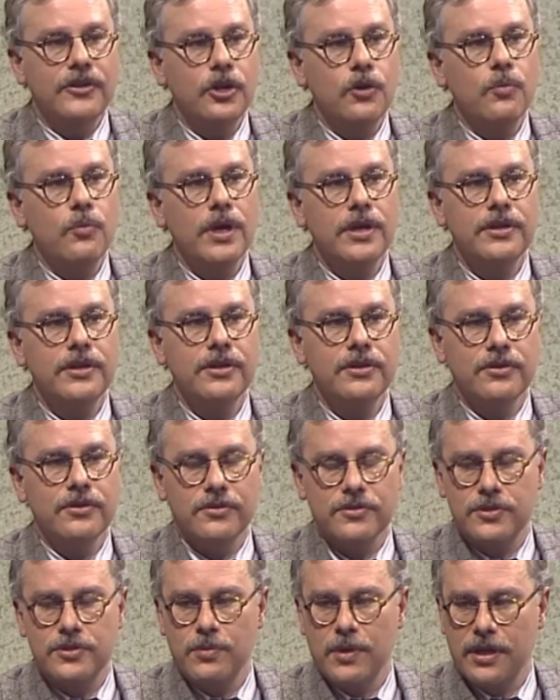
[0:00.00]
No one
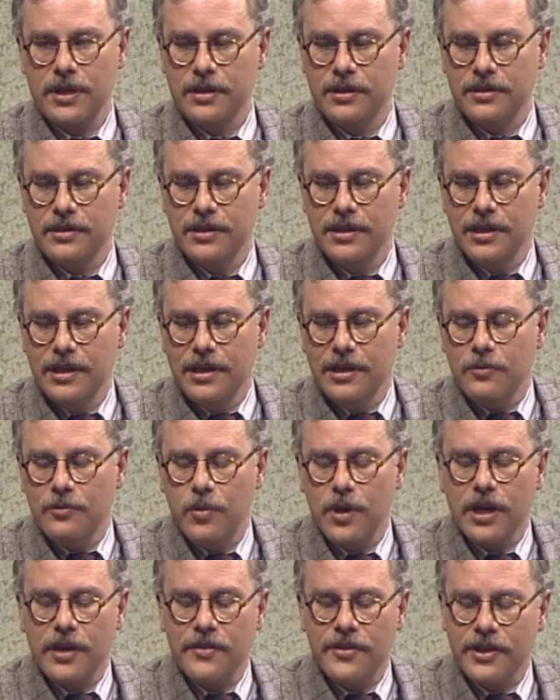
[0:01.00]
knows what, a,
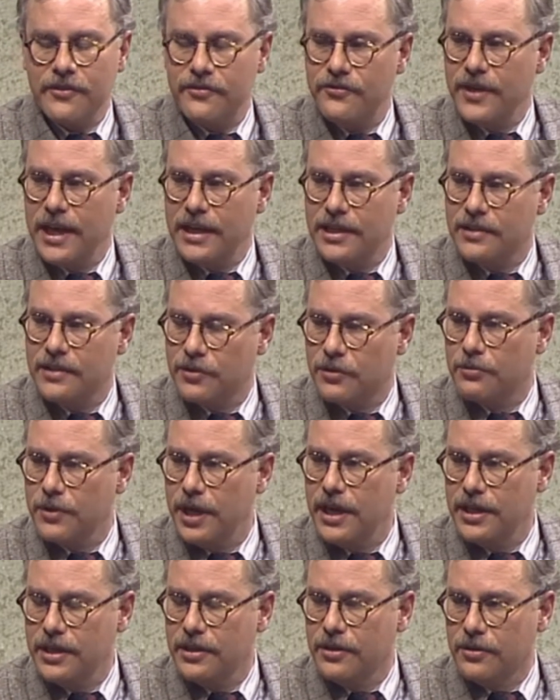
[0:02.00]
what the effect of a
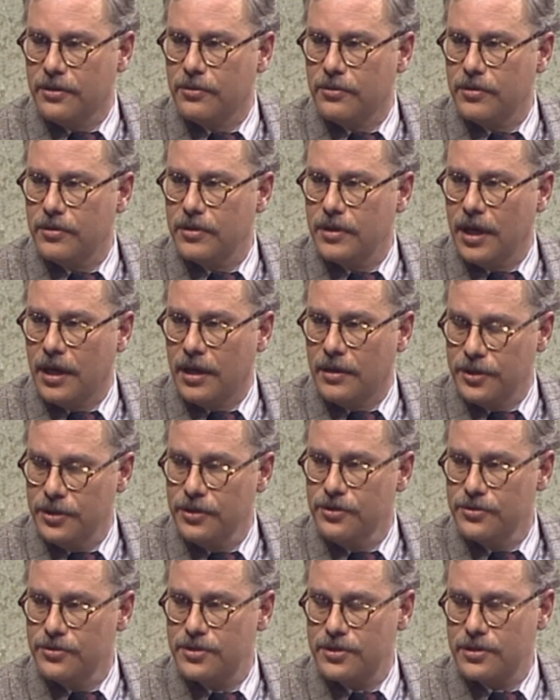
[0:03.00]
radio uh,
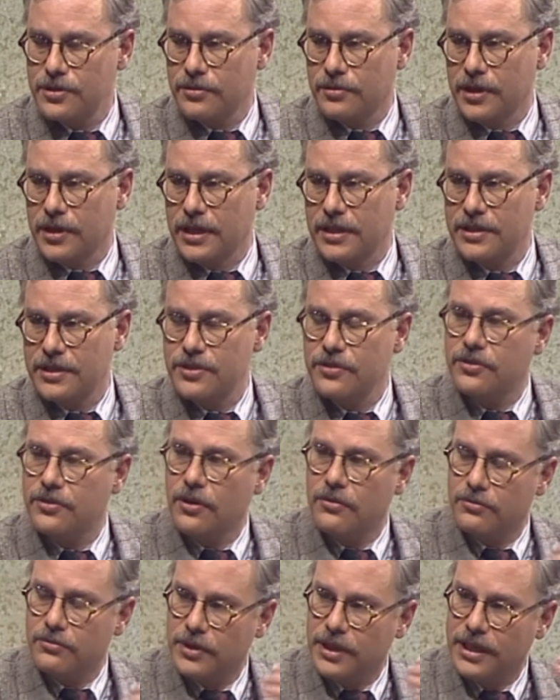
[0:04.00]
news story that you
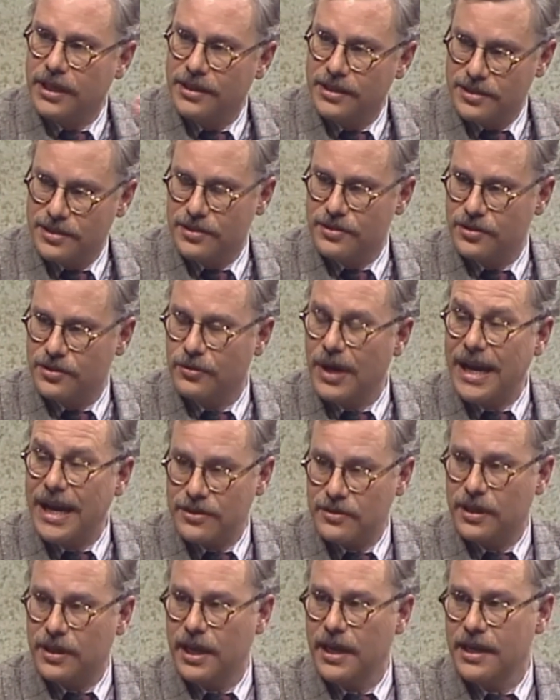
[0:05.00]
don't really listen to
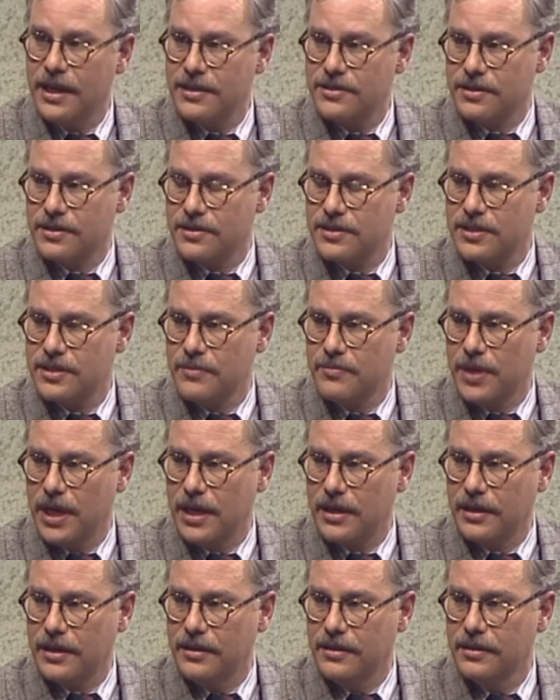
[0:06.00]
actually has on
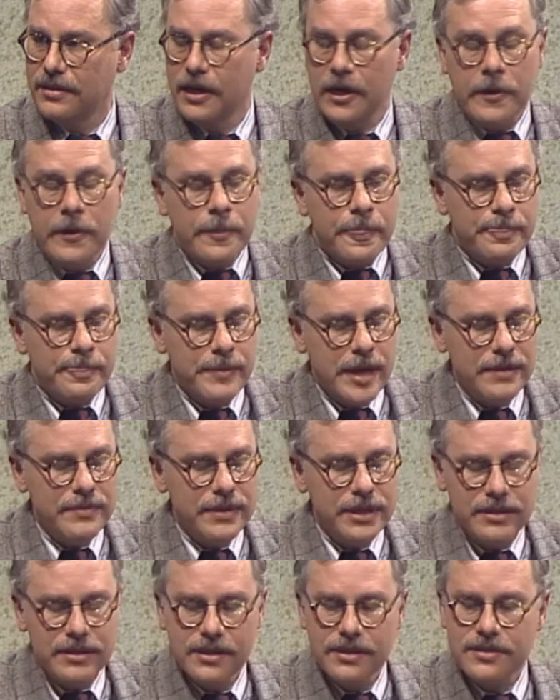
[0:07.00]
somebody.
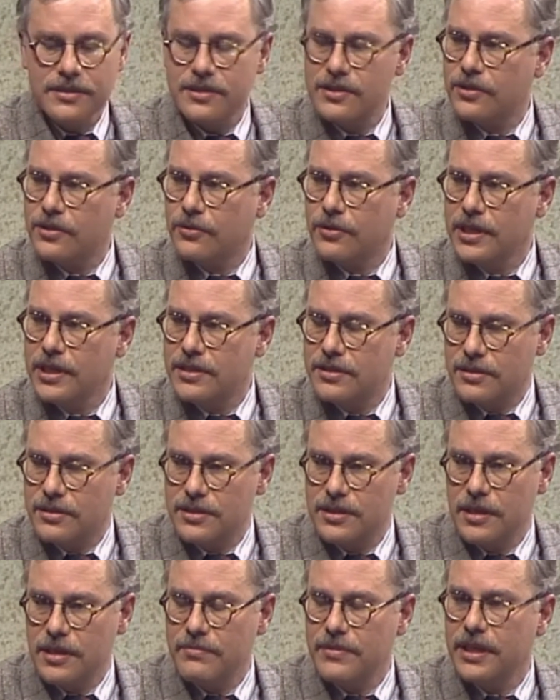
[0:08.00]
Maybe these stories
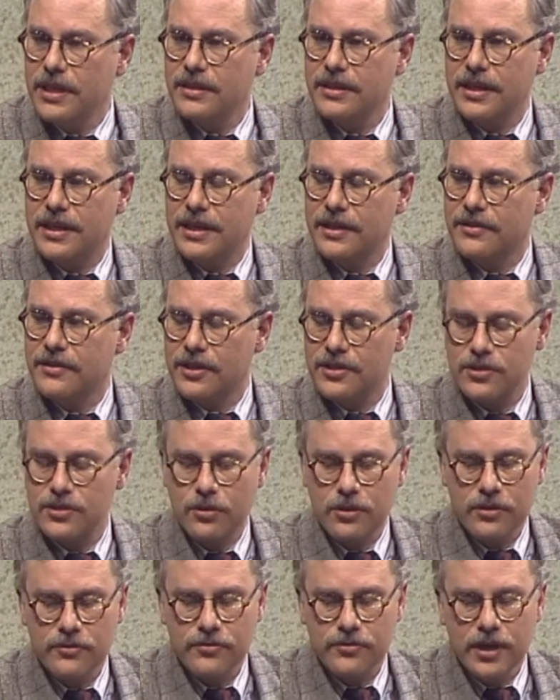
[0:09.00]
are something that a
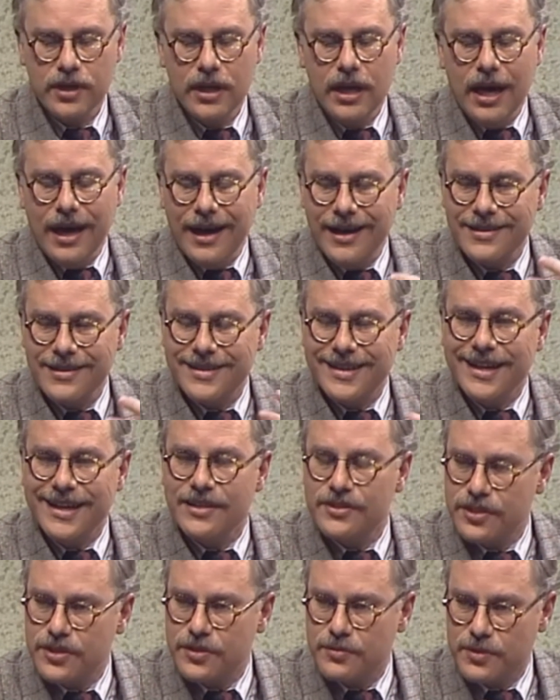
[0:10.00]
sort of
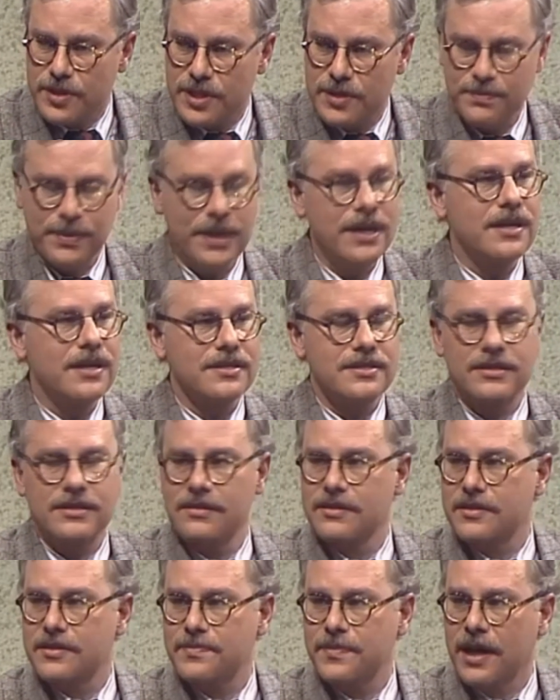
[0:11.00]
unconscious response
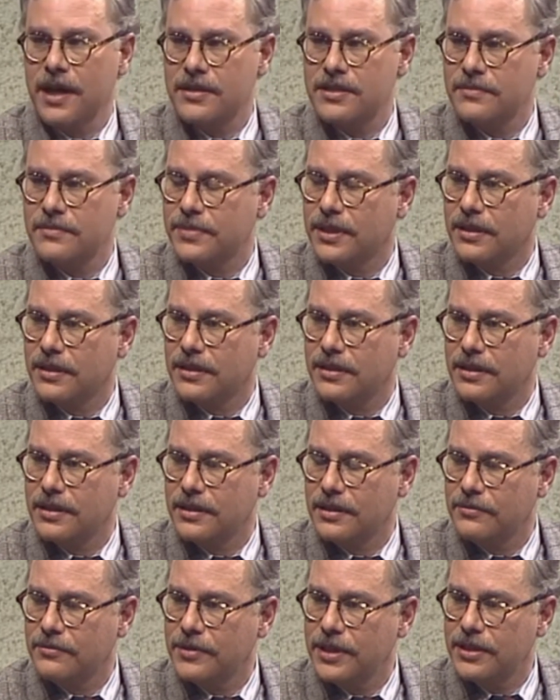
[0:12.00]
to this possibility
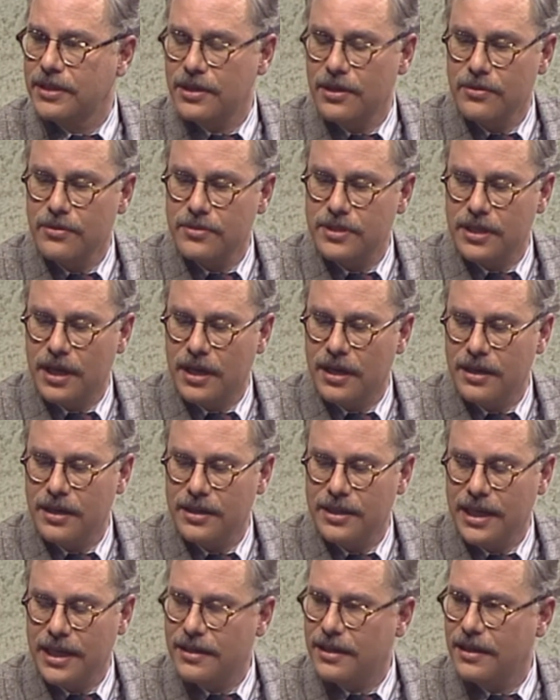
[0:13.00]
that we don't uh,
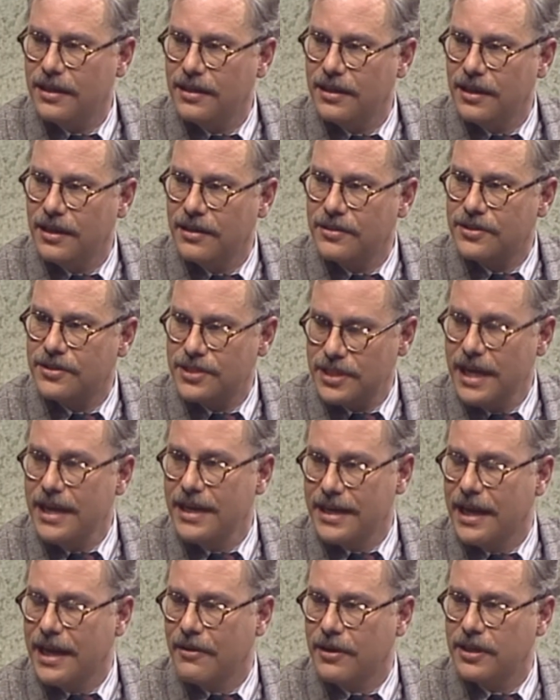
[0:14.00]
yet
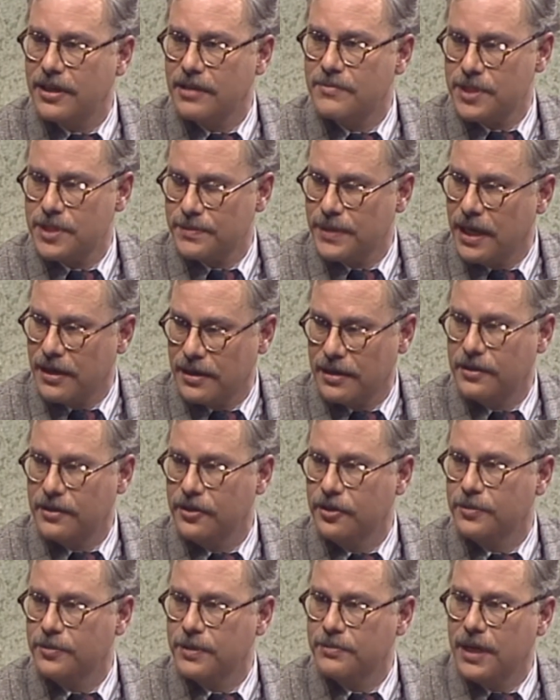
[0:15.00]
understand how it comes about in
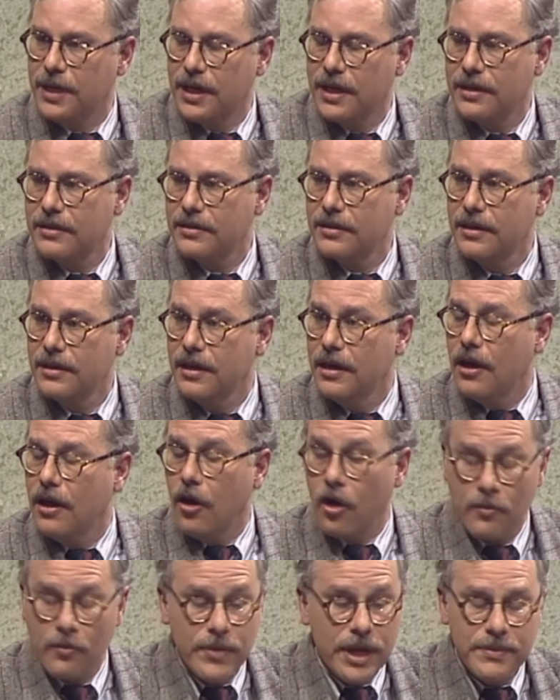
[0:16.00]
a human mind.
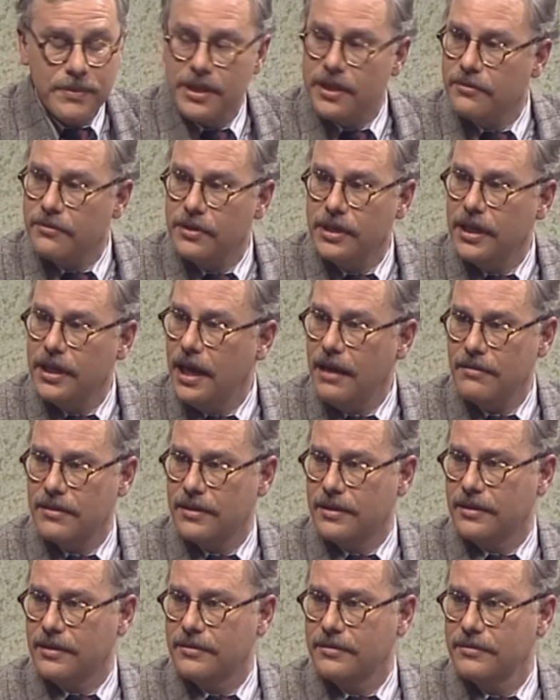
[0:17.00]
Mm. Or maybe they're really
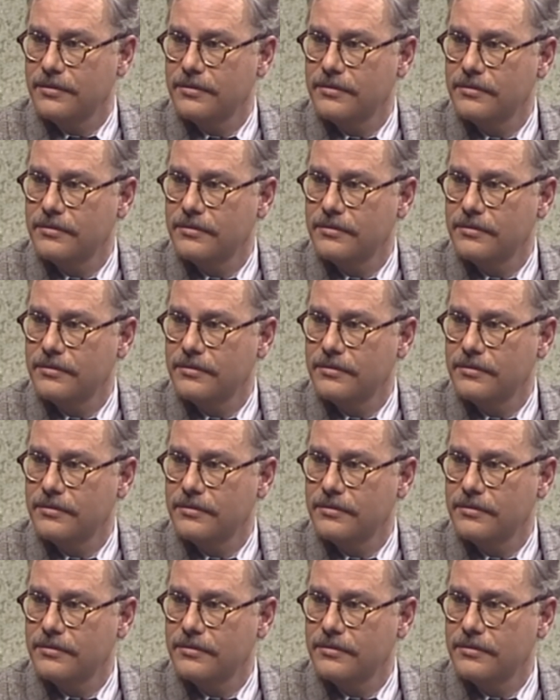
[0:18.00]
out there.